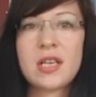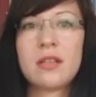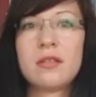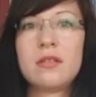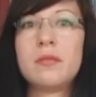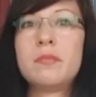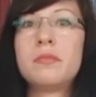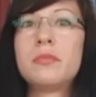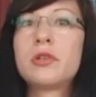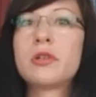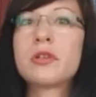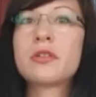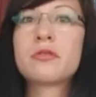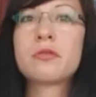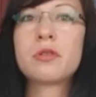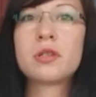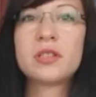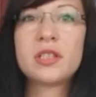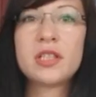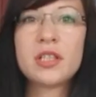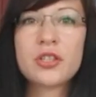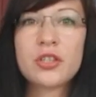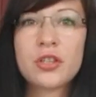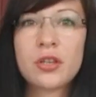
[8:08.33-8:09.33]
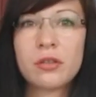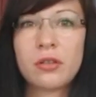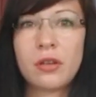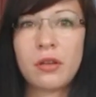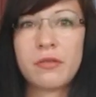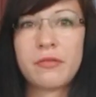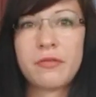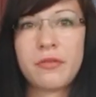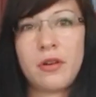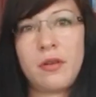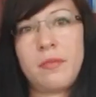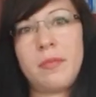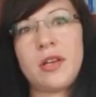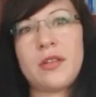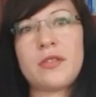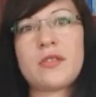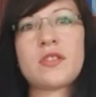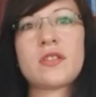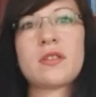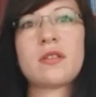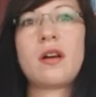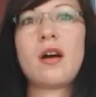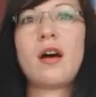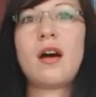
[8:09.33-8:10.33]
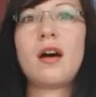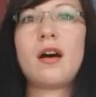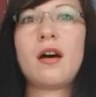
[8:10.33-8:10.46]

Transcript: the more traditional formats